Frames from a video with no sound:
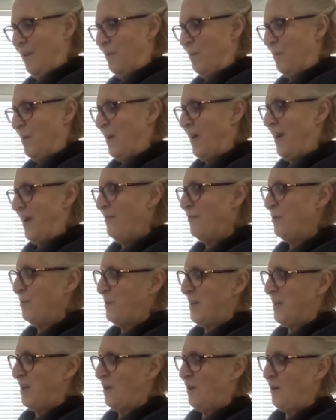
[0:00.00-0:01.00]
wherever
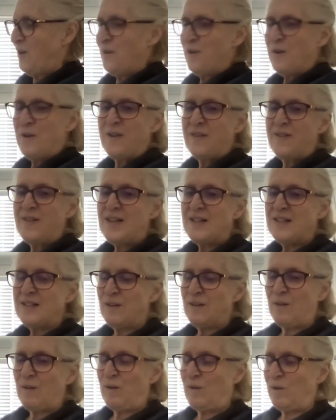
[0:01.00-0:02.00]
we go, there's
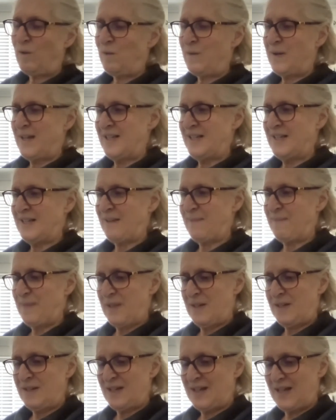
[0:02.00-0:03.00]
always
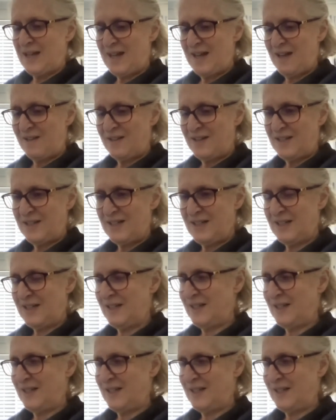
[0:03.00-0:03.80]
something to count.